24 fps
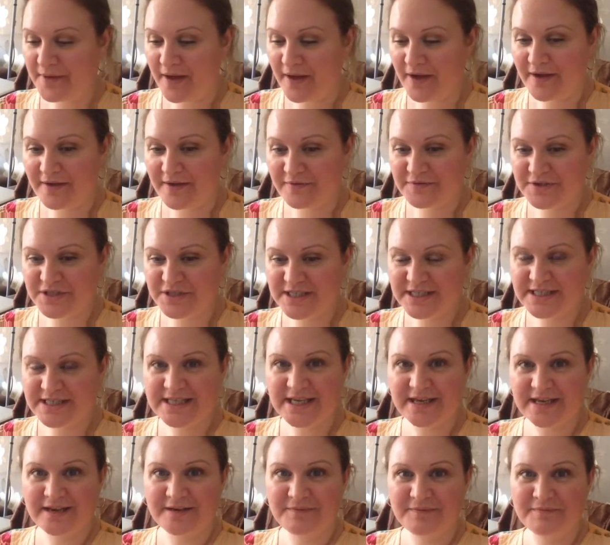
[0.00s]
I've just
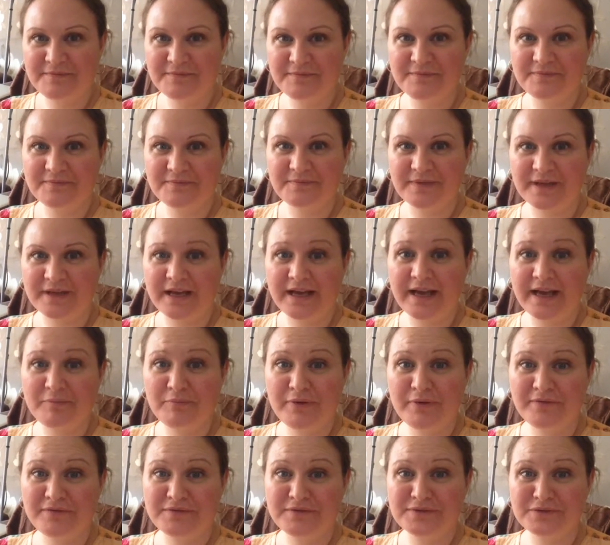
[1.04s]
I had
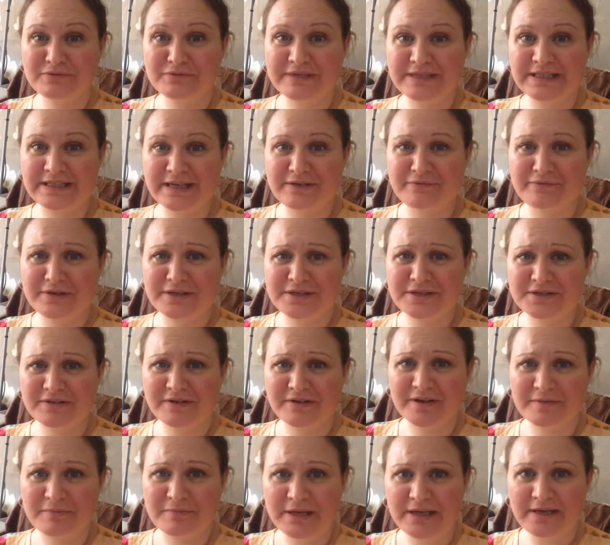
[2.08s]
breakfast already. I'm really sorry,
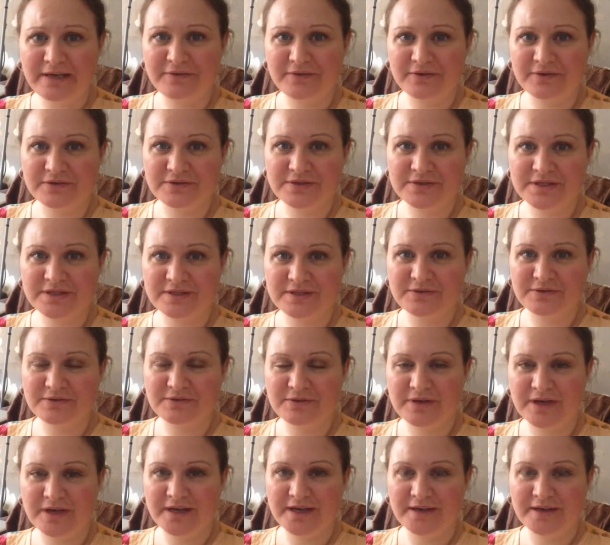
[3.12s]
I completely forgot to